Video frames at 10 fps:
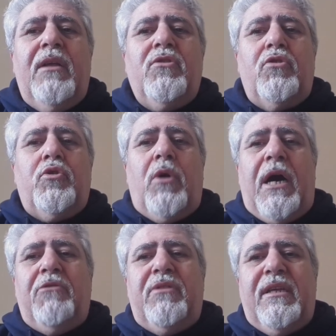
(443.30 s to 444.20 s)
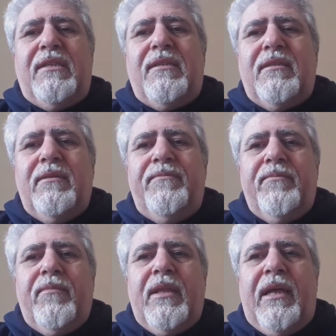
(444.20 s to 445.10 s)
So throughout this,
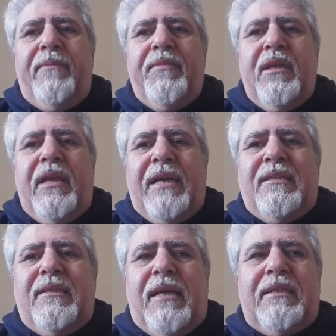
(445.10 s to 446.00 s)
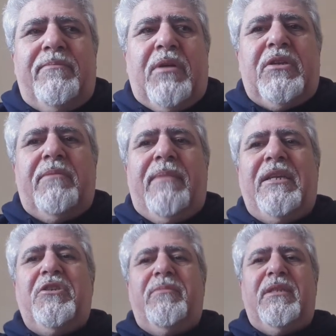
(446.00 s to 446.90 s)
yeah, yes, as a project
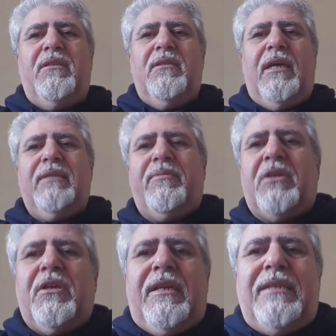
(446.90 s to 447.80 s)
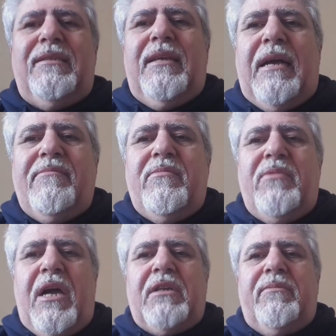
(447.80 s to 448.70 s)
management, as a project, let's say I'm
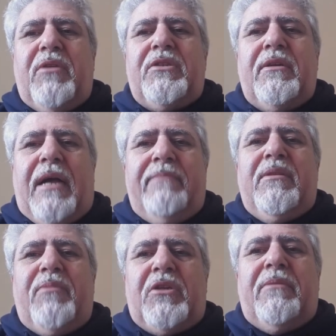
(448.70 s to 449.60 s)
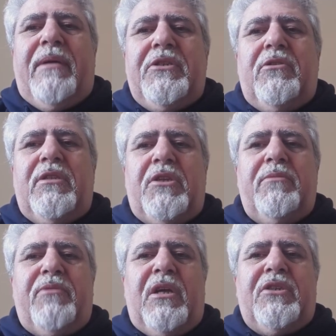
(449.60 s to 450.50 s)
the project manager on such
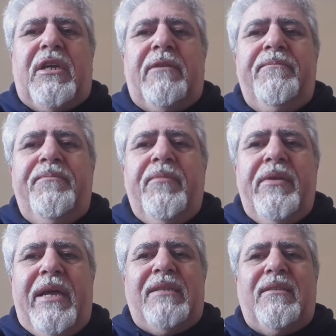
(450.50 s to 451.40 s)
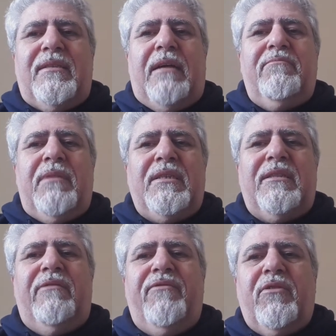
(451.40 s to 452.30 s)
a project. Yes, I
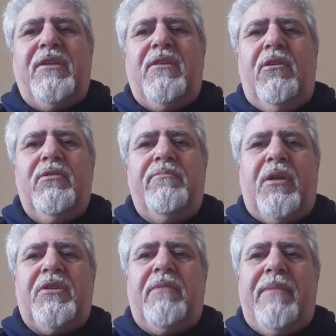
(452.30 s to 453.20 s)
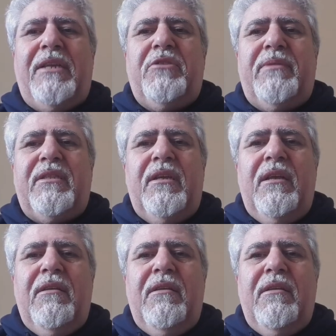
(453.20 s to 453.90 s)
mostly focus on the project management,